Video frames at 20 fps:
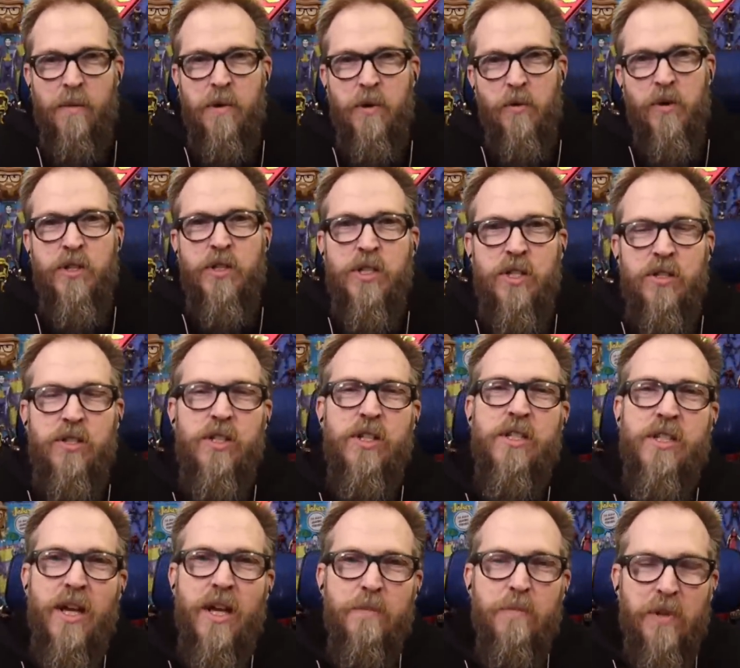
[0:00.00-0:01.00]
but when she's
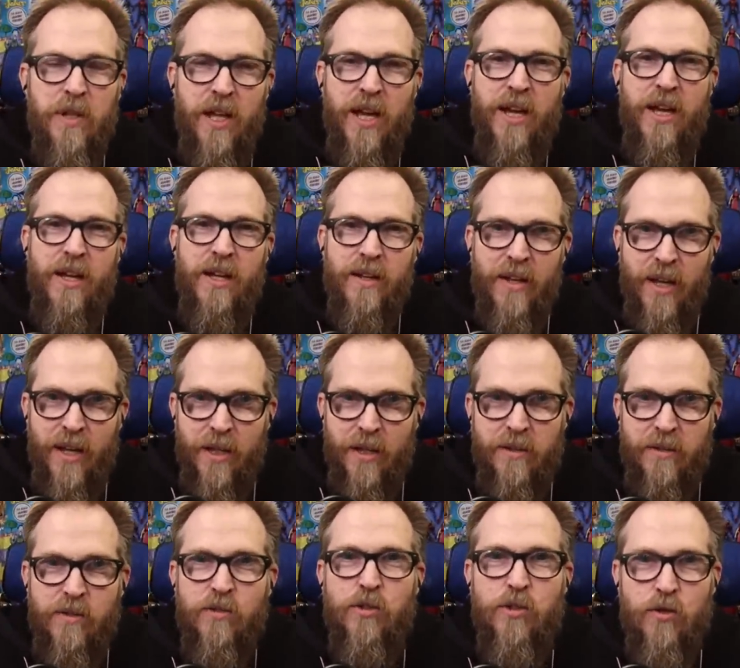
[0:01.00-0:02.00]
just like playing it like
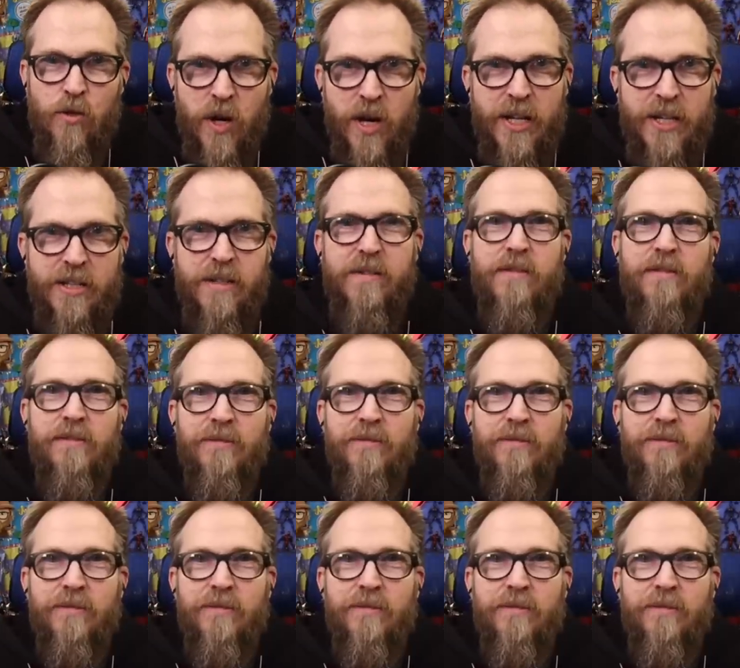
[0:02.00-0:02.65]
straight,